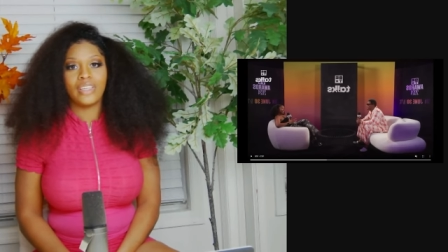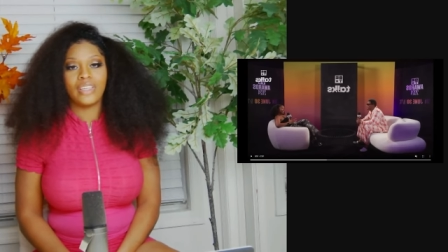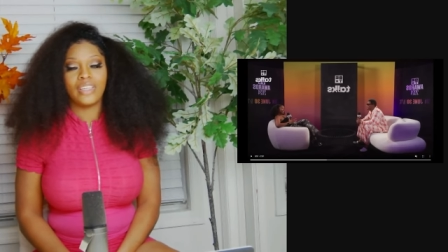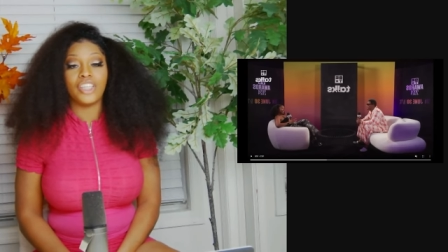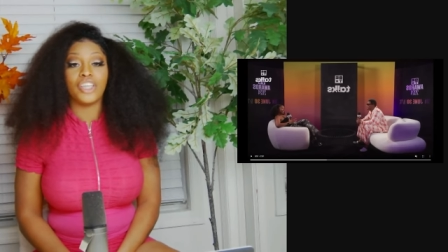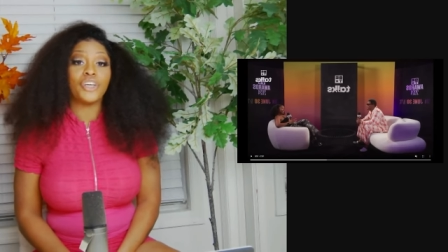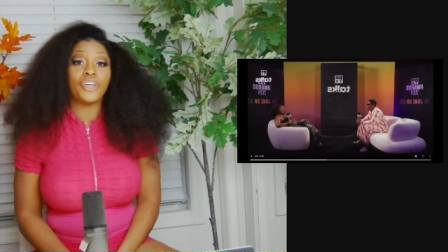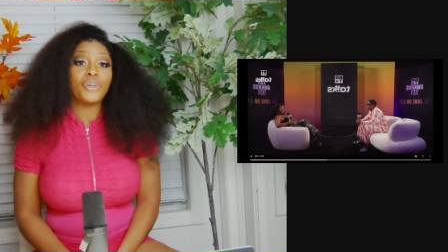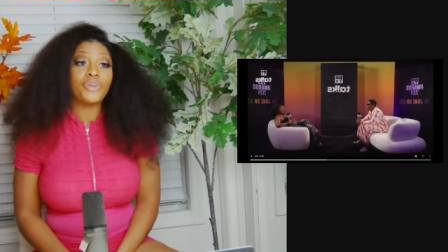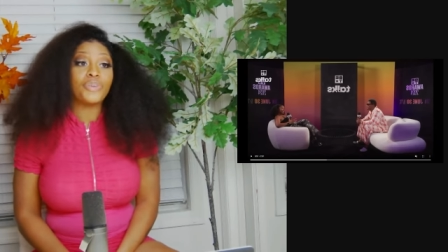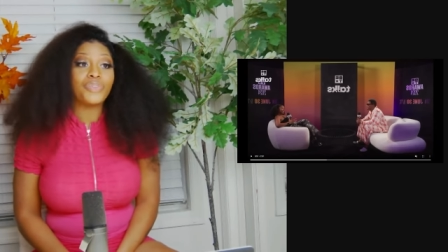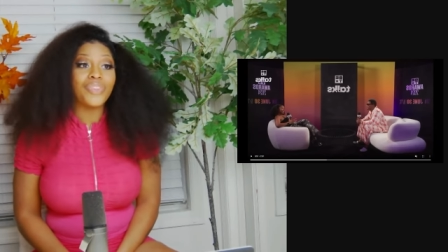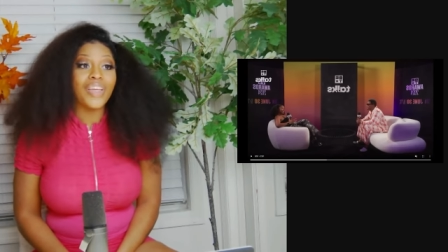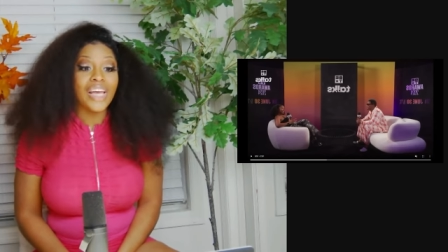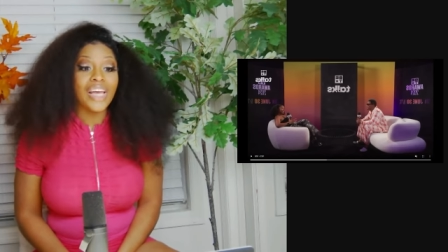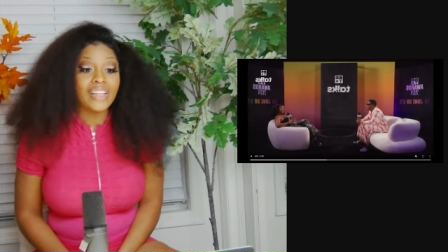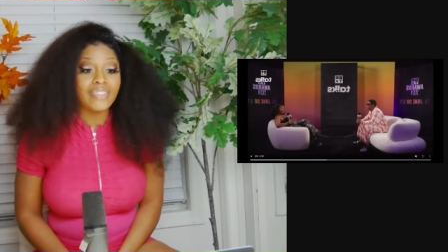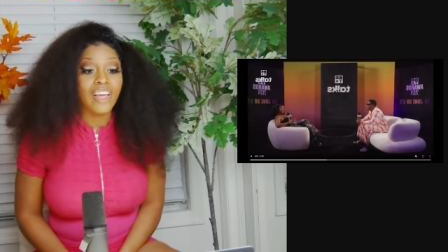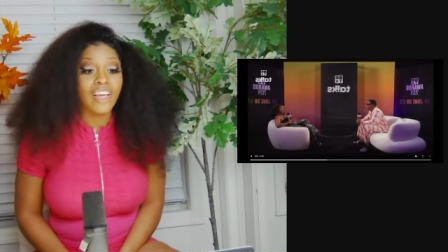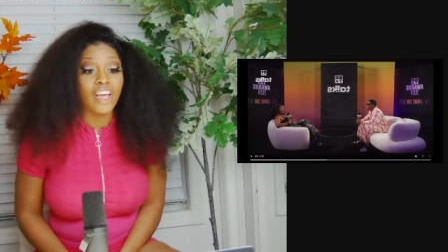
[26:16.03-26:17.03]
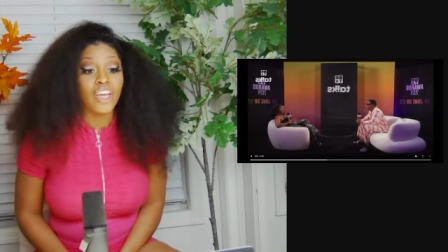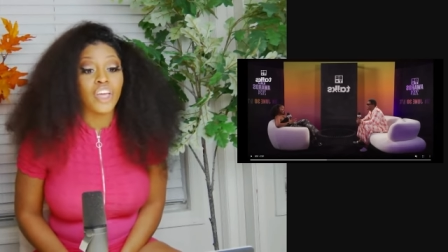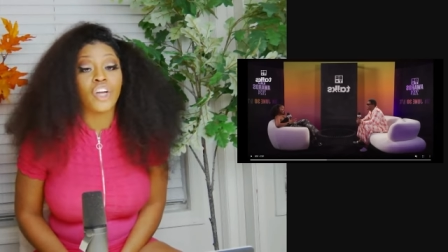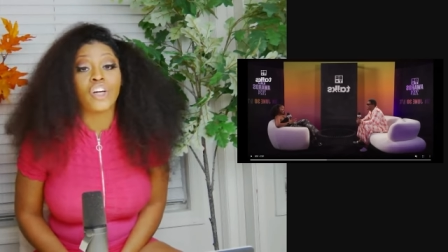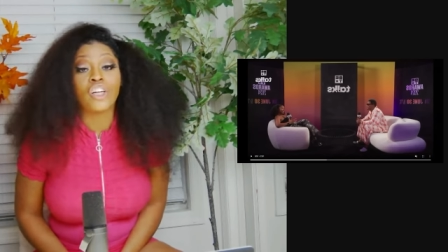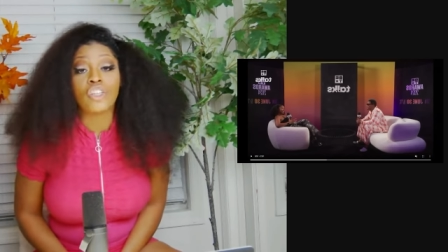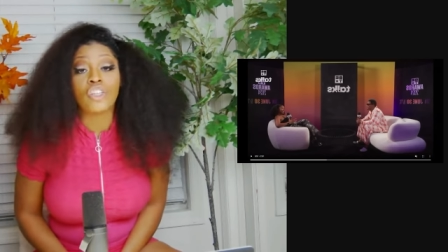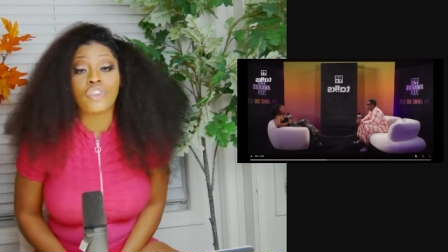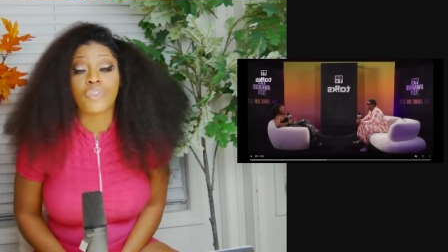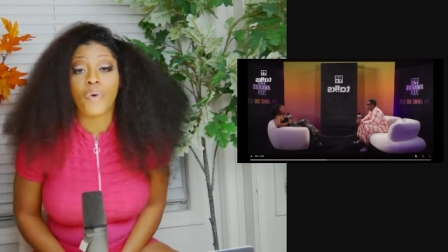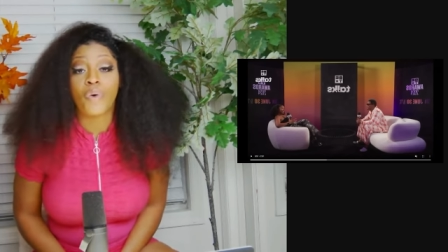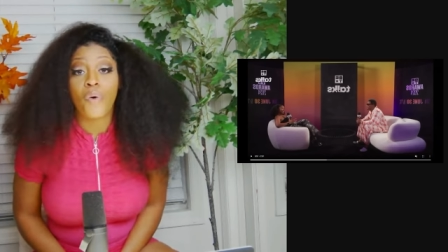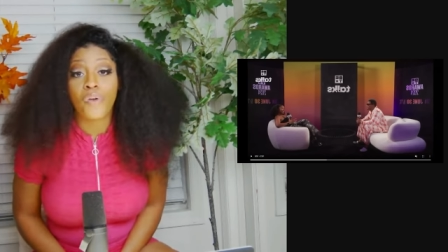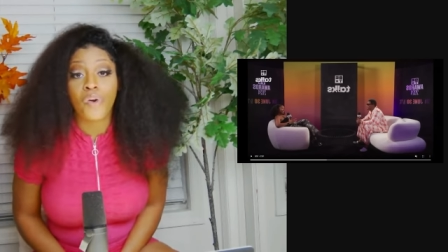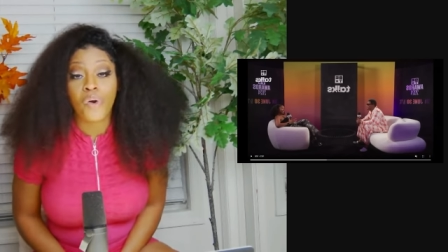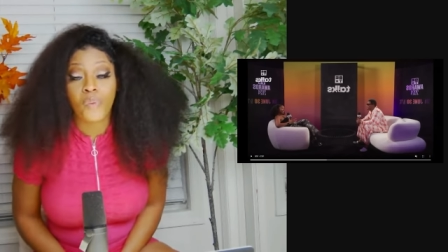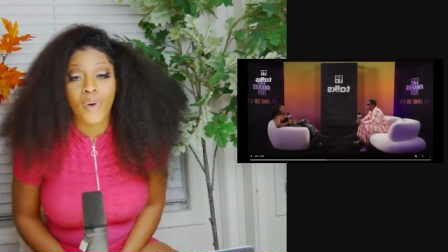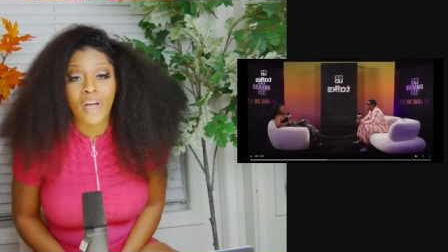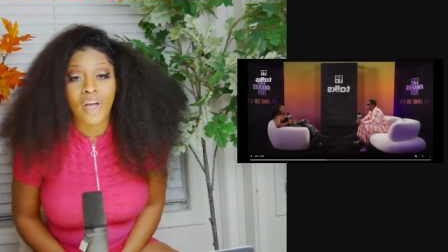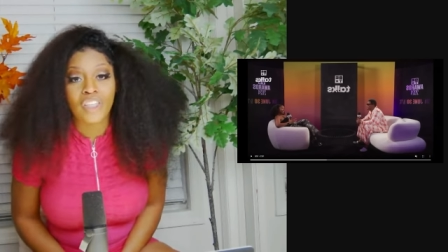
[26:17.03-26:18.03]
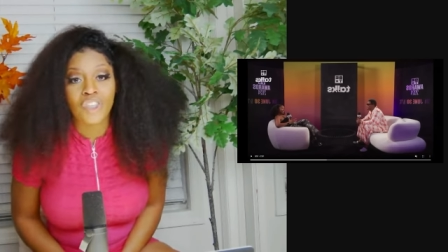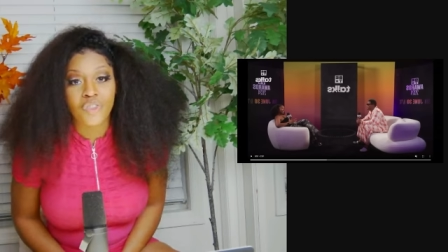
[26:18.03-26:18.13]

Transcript: You think that you're throwing away